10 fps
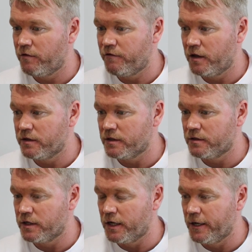We felt
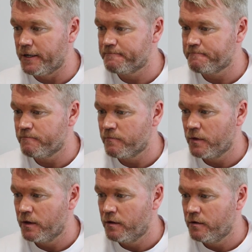that
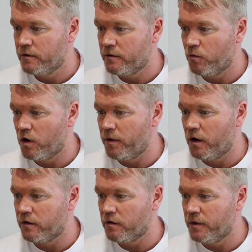the way we
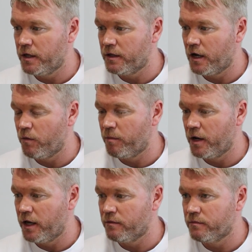are at the minute and how we're
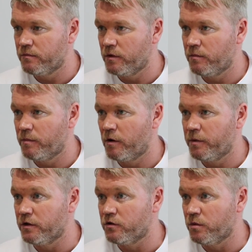playing, we
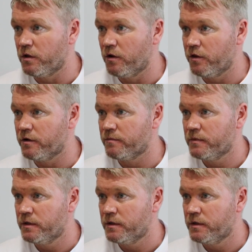probably could do with another